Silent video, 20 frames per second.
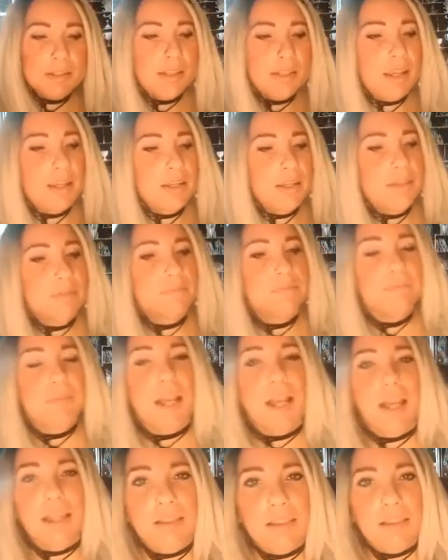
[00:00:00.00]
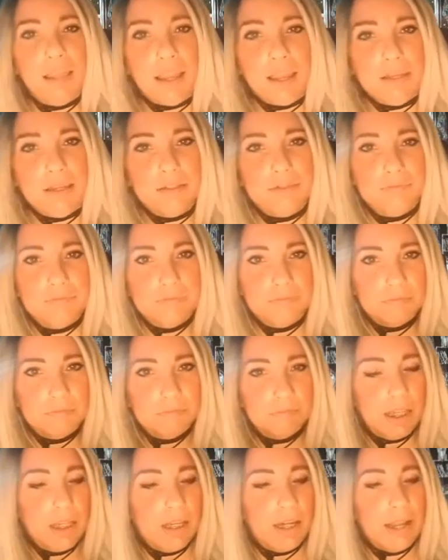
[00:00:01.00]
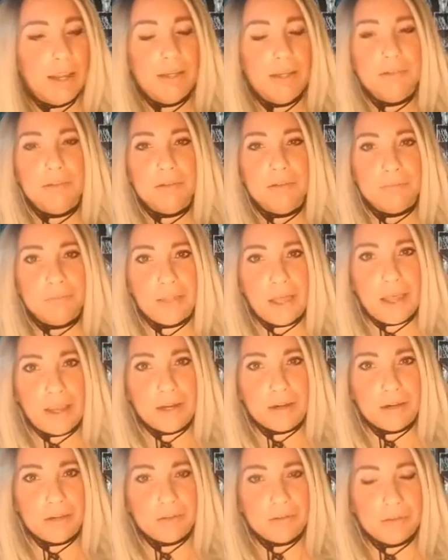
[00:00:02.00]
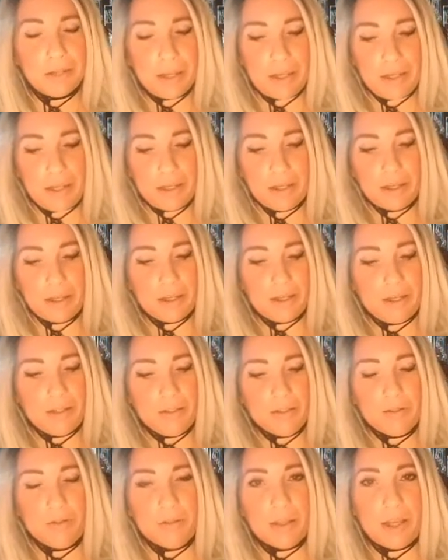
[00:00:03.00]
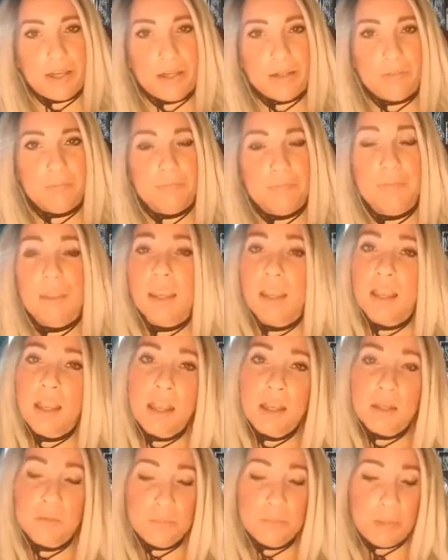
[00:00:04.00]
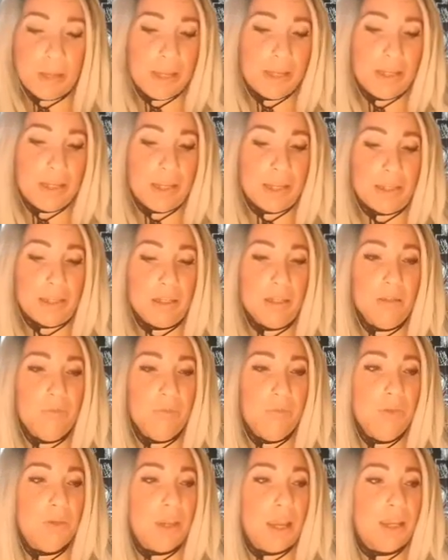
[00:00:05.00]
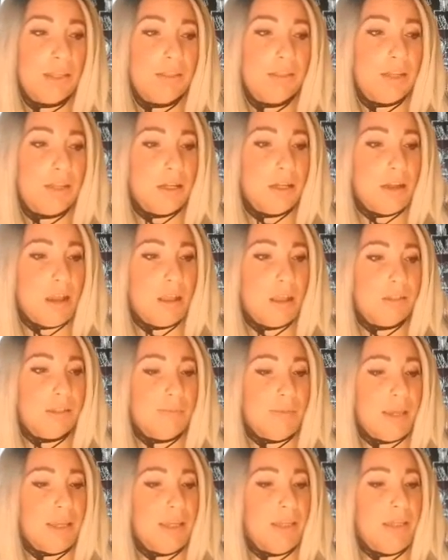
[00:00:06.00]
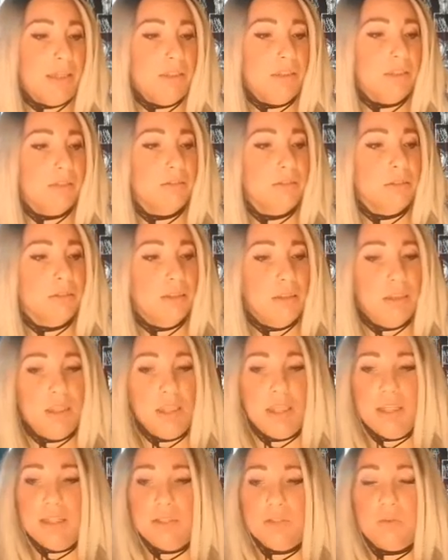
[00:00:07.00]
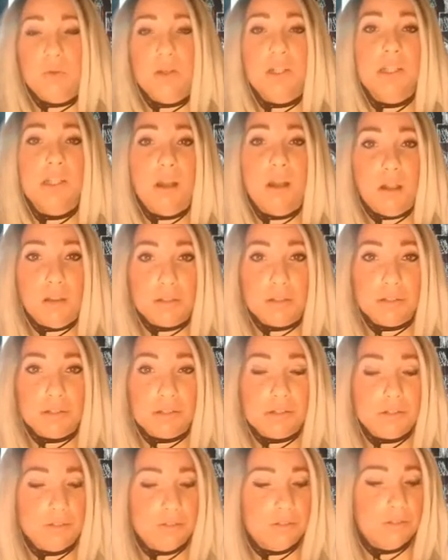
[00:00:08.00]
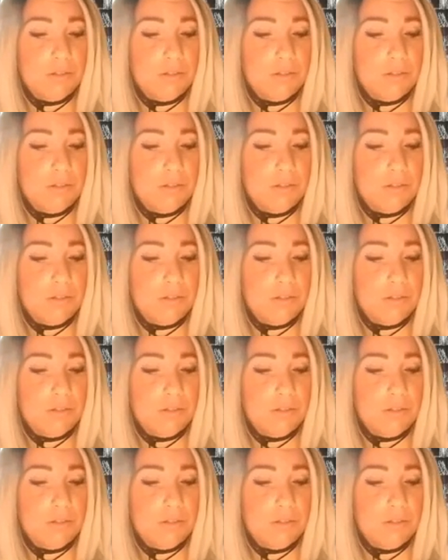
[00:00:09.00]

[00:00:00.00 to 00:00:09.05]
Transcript: a second. I lied. And I ain't no liar, okay? I ain't no liar. But again, if you guys cannot spend the $20